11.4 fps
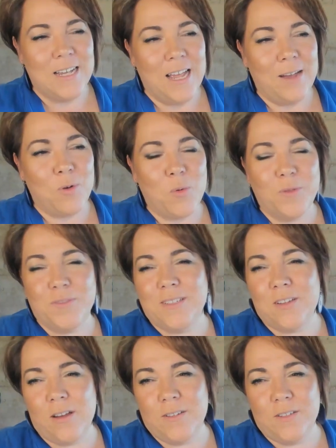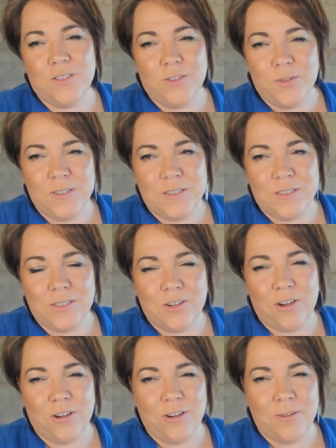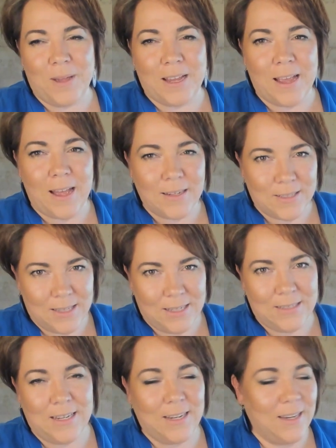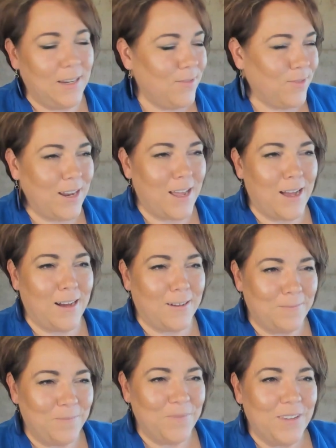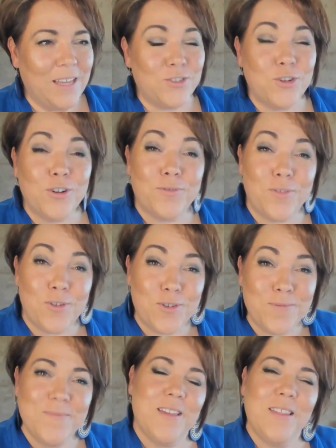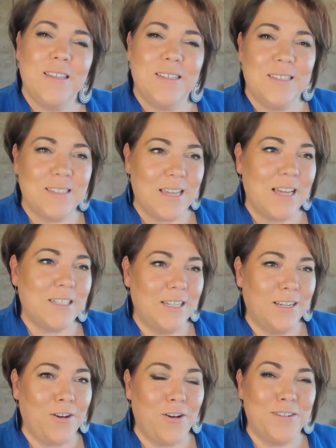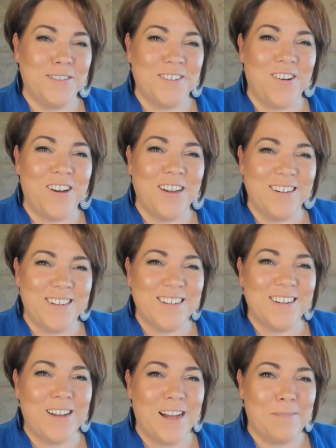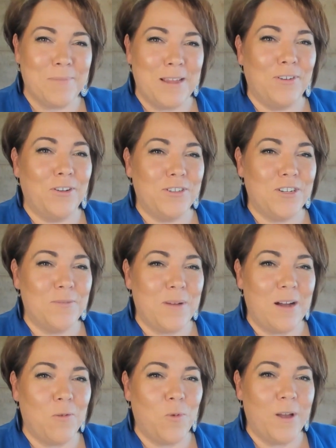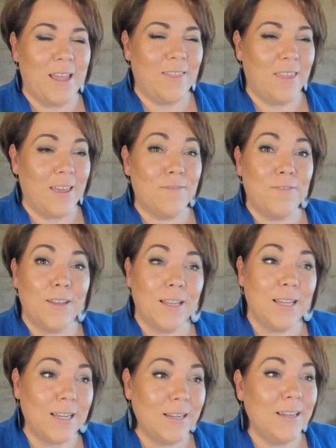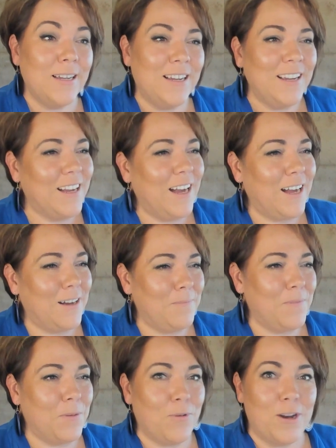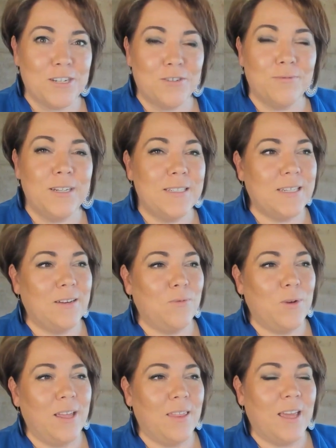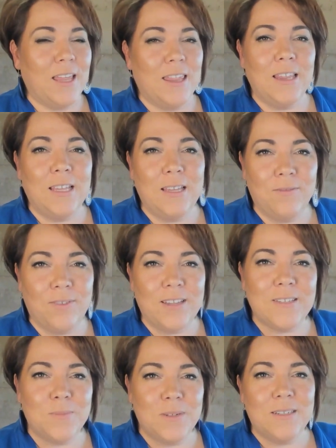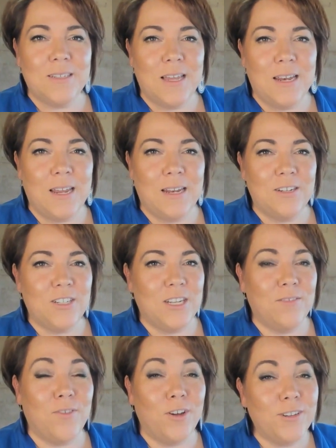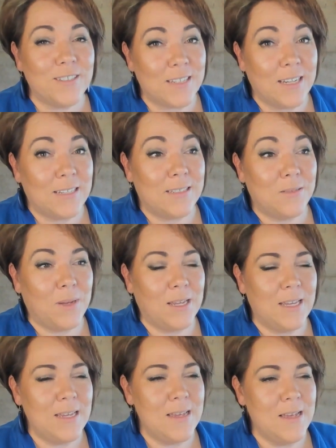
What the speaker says: And what we've decided to do is to go back out to the executive in our true to form, that this is actually a co-designed evolution about where they're feeling the pressure is and where they think the investment and energy and focus needs to be.